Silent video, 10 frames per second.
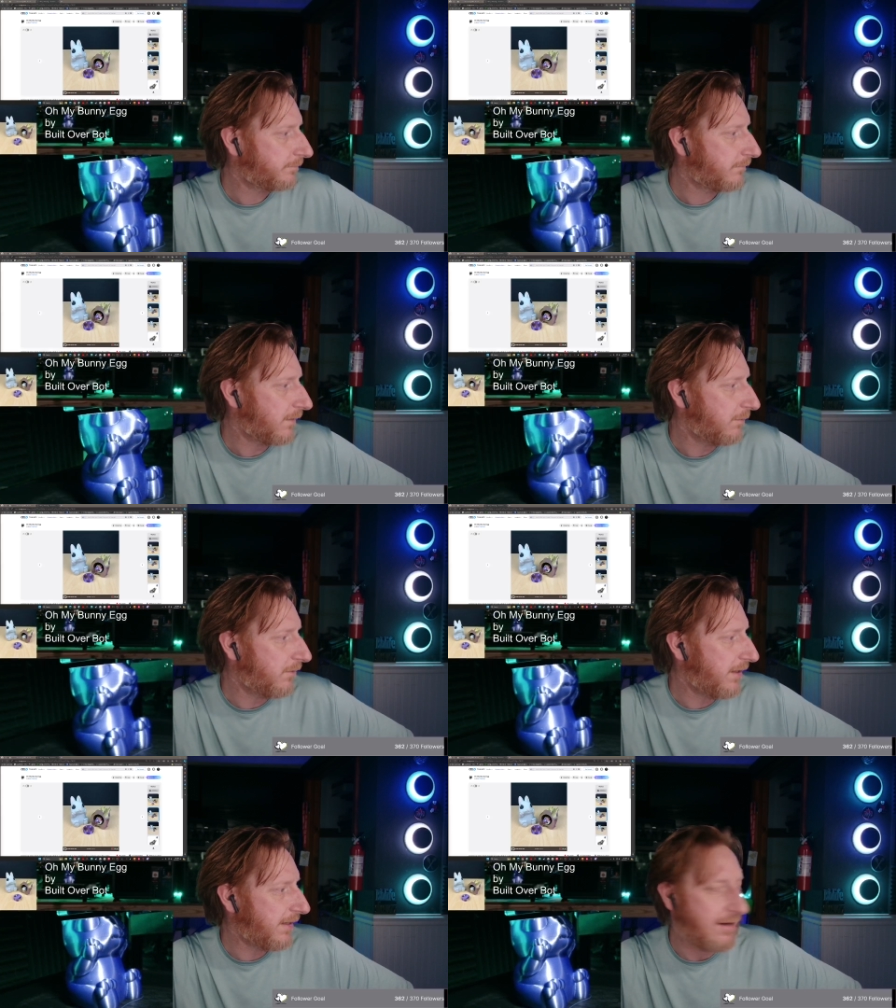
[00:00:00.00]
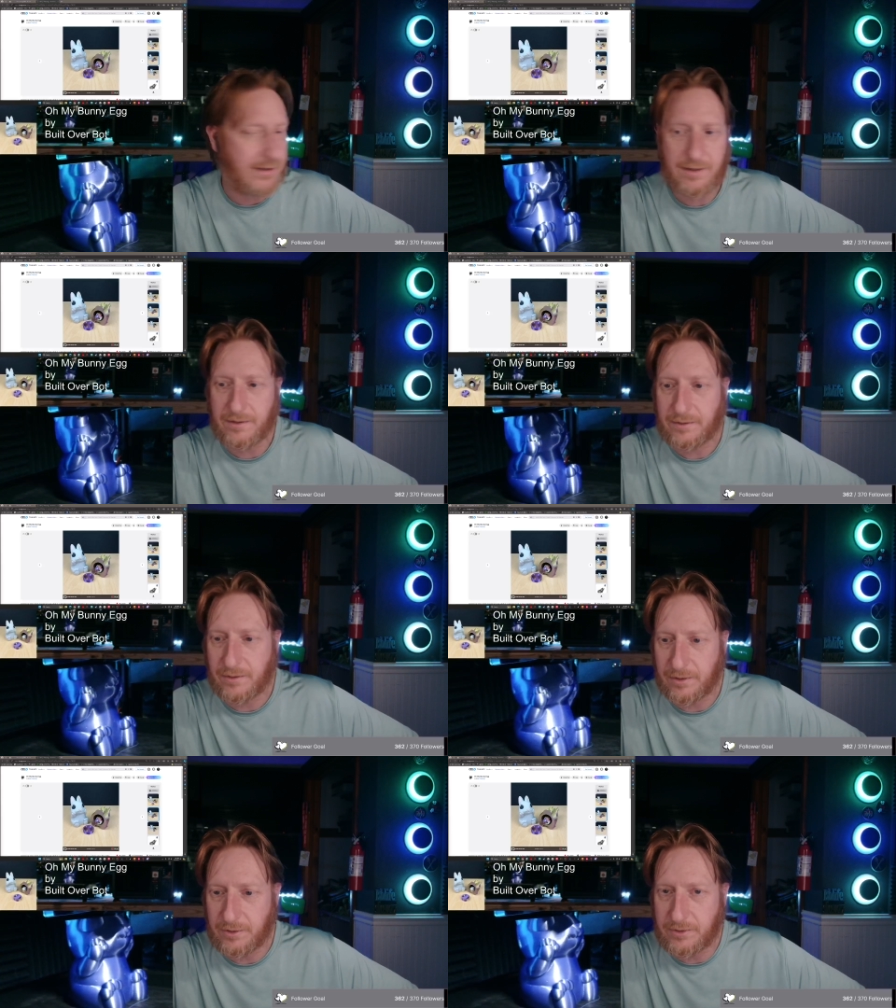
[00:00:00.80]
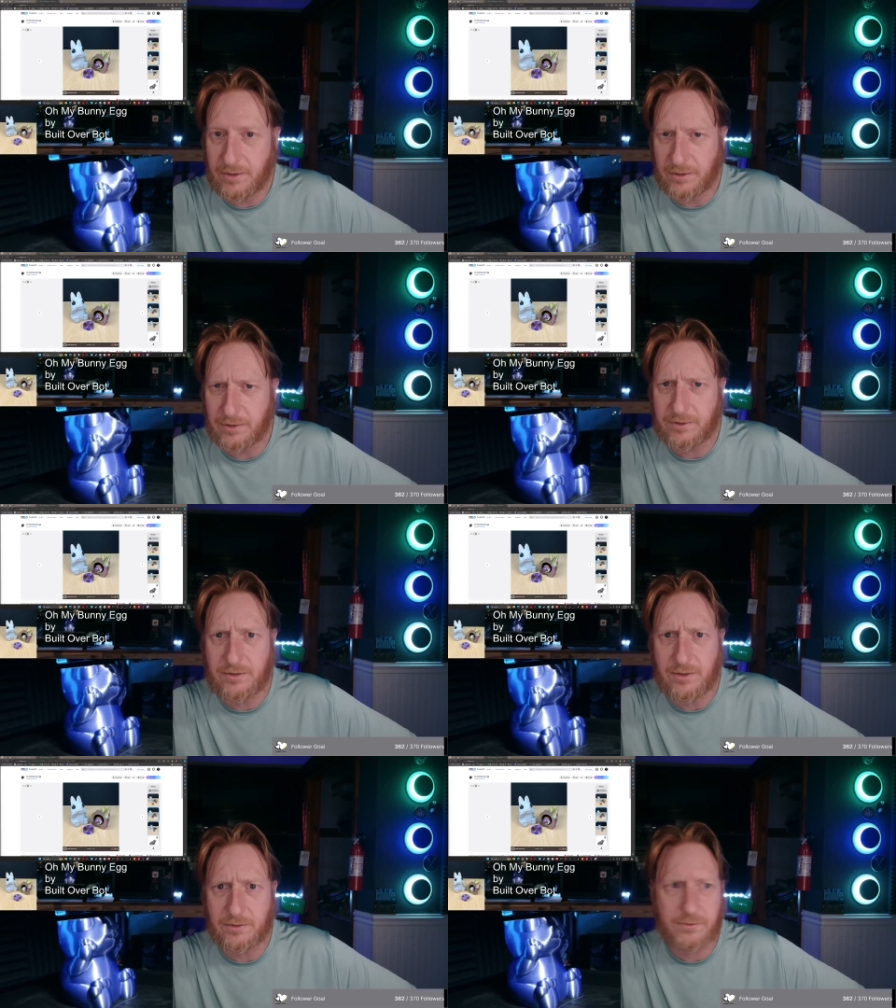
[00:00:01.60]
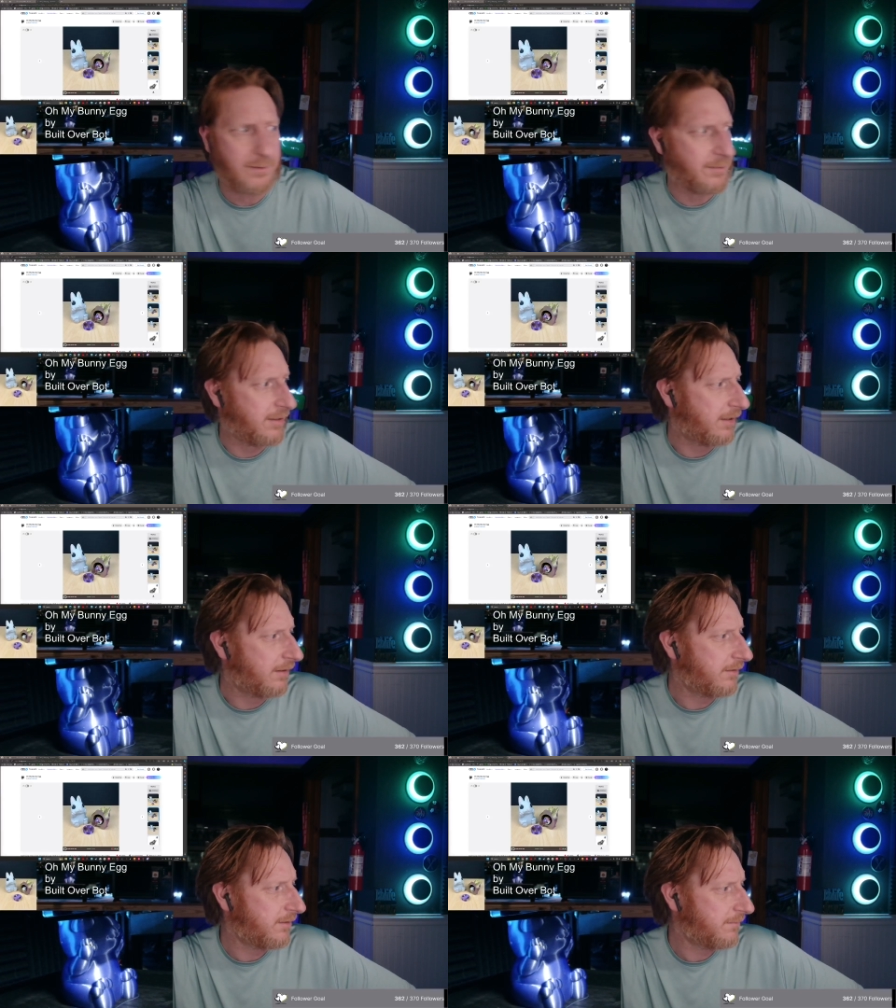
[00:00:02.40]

We'll hang out here until you're streaming tonight, aren't you?